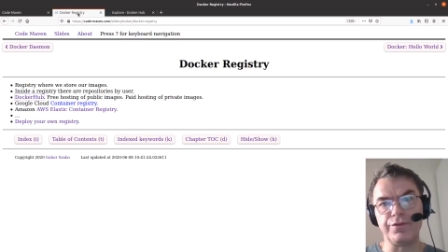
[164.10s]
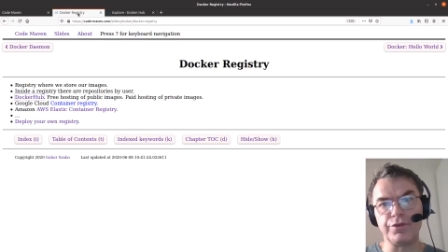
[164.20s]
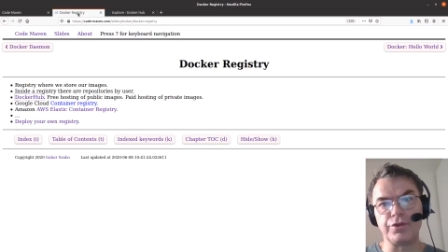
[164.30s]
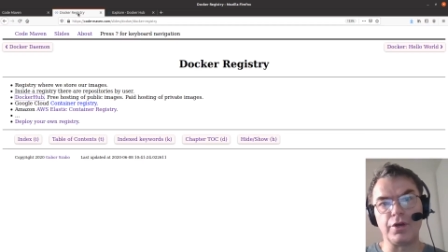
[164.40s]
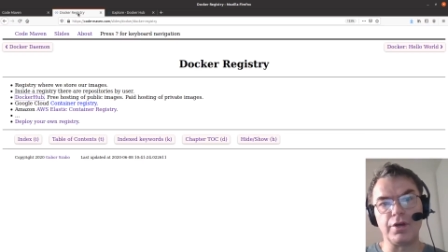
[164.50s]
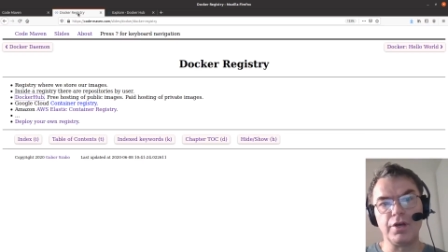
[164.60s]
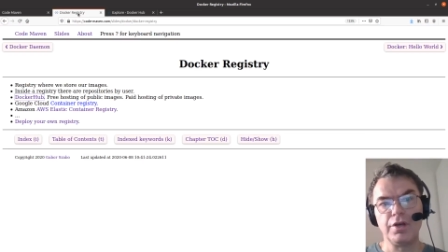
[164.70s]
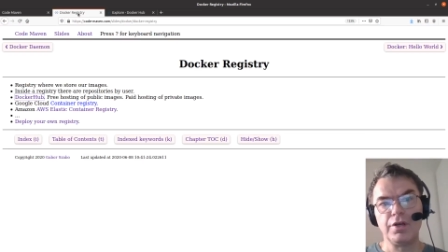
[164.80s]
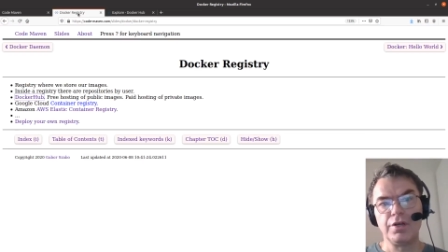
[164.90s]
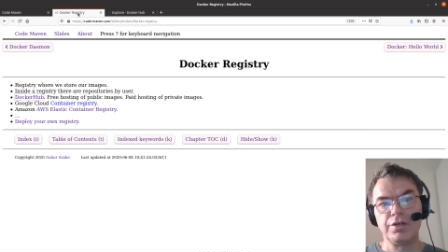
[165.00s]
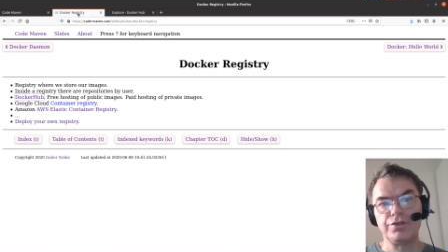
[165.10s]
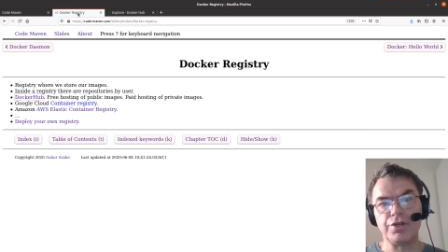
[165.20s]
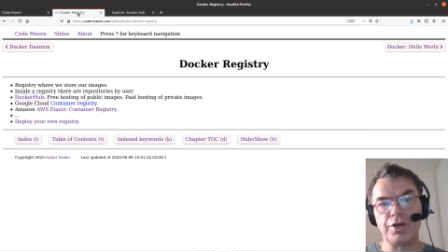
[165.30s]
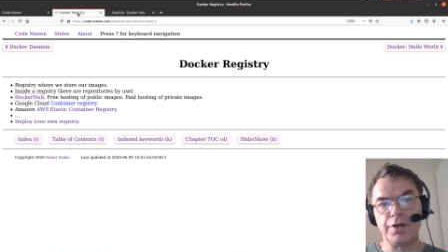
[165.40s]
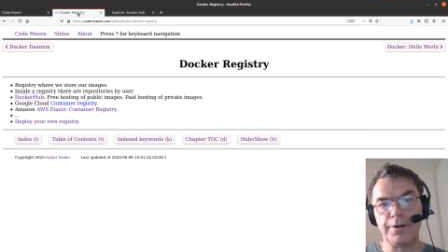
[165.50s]
the
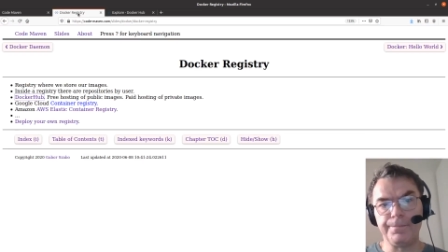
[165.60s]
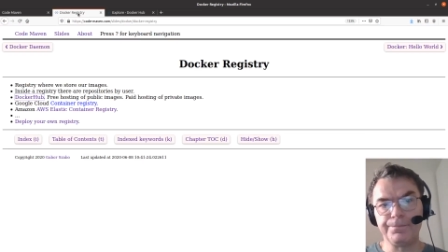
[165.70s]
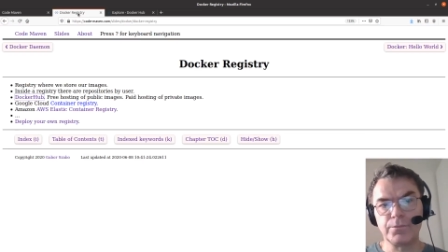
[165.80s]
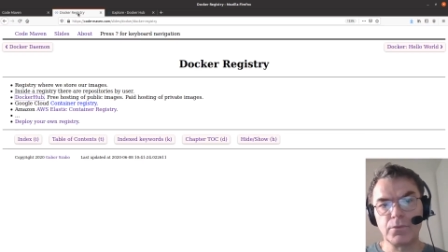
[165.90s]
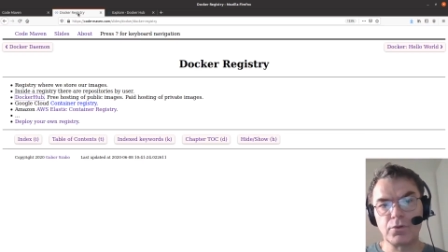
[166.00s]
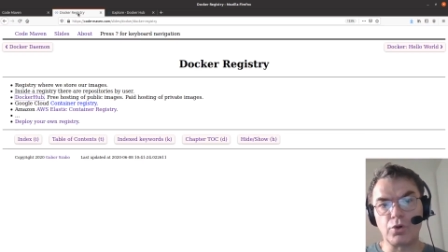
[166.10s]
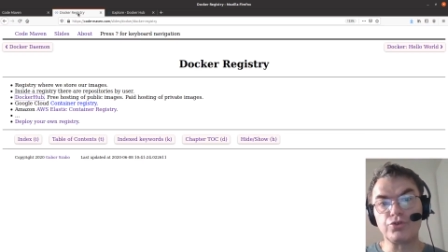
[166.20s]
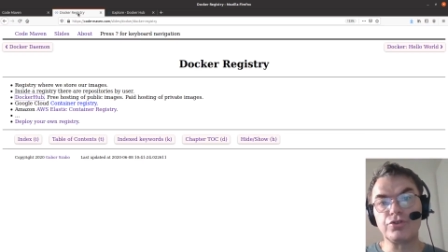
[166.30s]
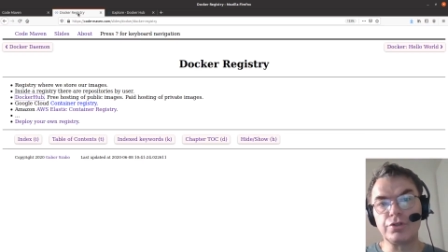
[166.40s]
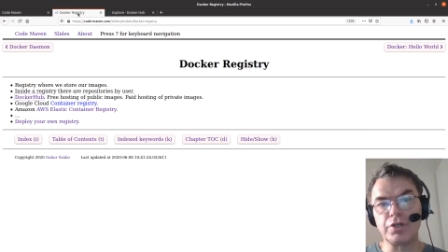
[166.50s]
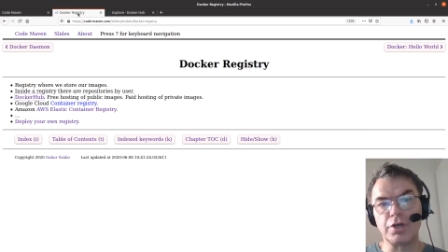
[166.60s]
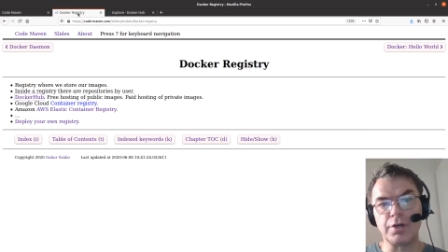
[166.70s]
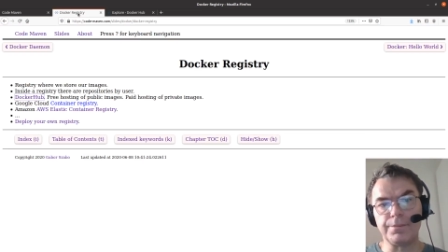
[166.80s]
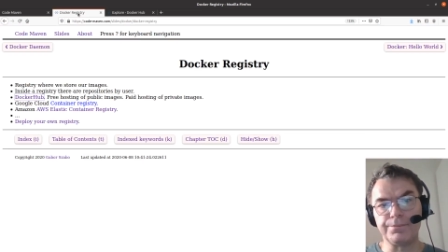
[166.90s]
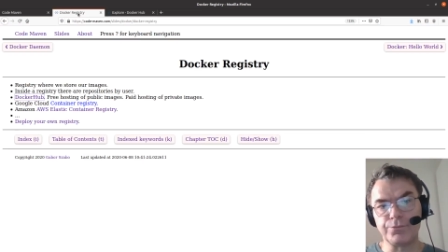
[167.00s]
the
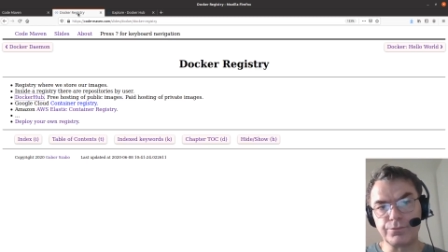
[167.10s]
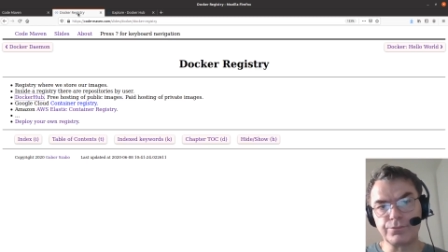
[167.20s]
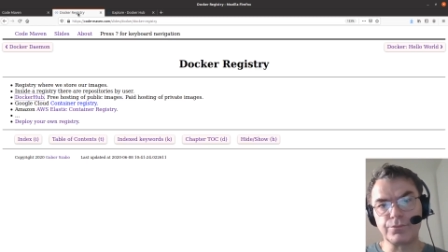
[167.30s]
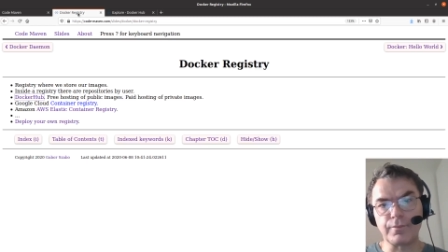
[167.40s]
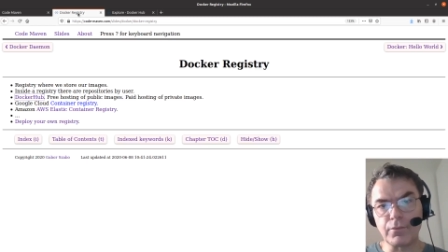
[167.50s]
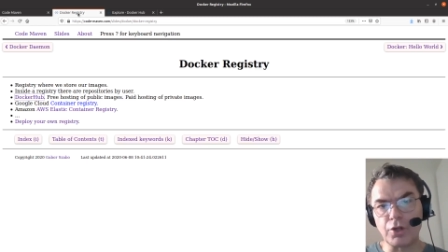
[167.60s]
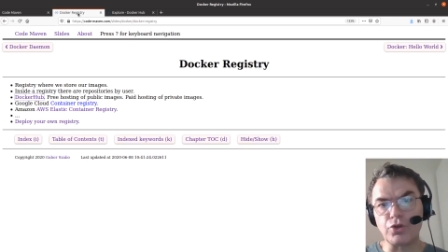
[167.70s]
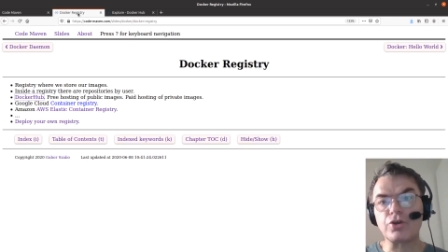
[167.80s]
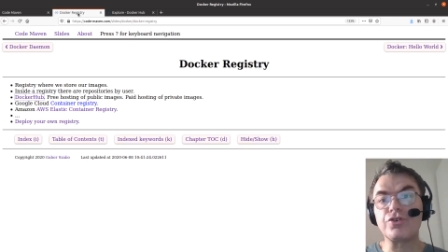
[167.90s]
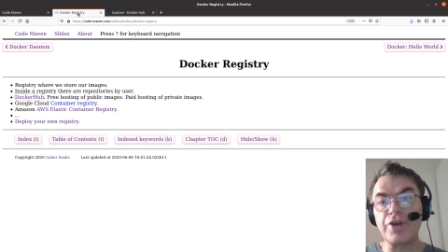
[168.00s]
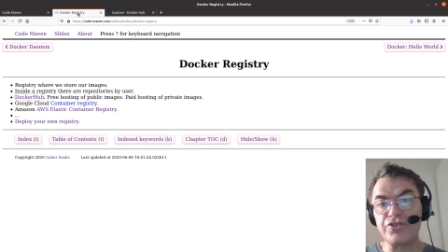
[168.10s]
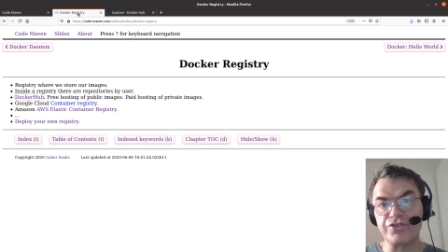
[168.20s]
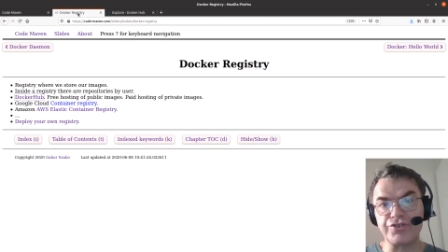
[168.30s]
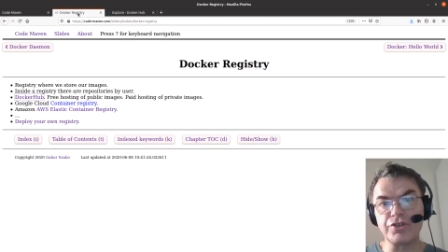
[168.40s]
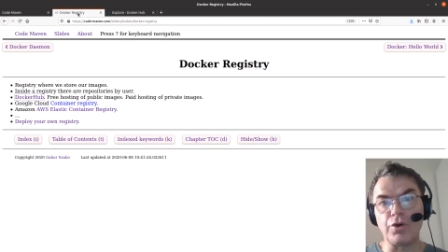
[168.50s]
the Docker
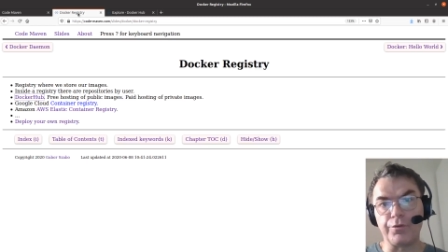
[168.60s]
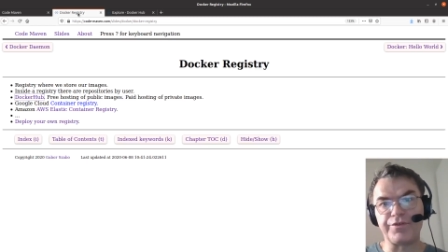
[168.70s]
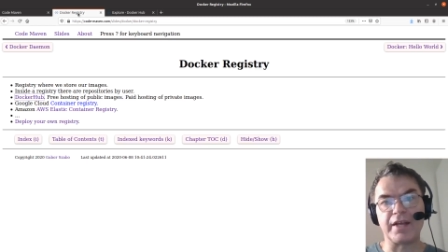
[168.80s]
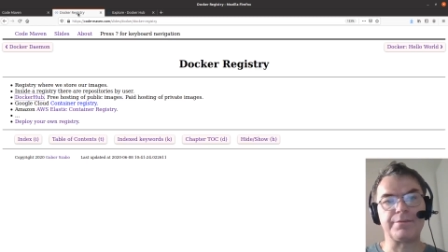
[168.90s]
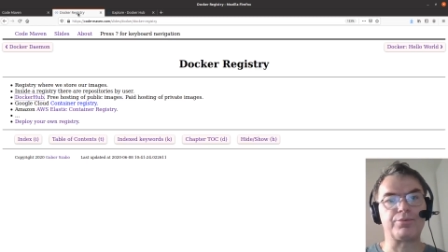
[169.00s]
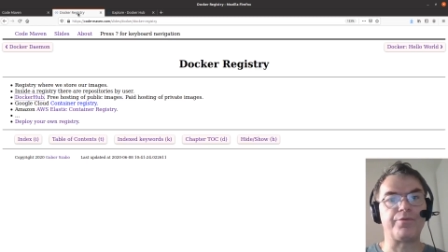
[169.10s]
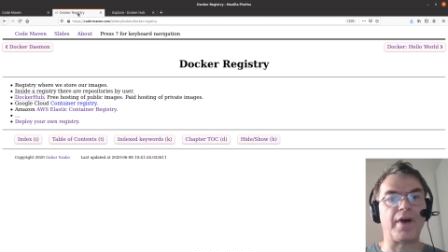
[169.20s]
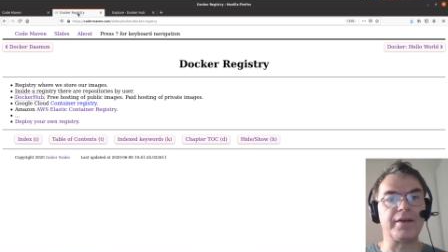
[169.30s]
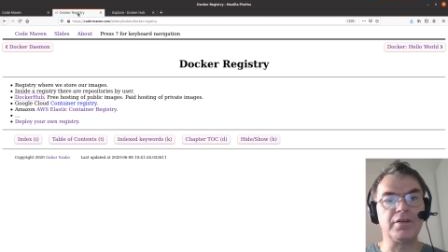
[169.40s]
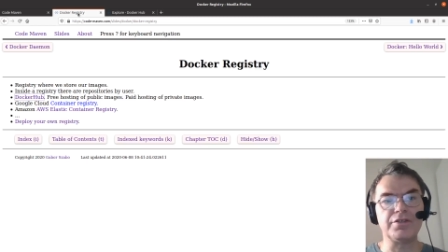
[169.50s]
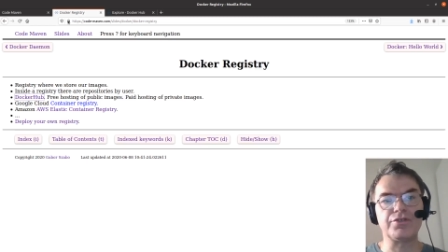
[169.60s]
registry of that provider.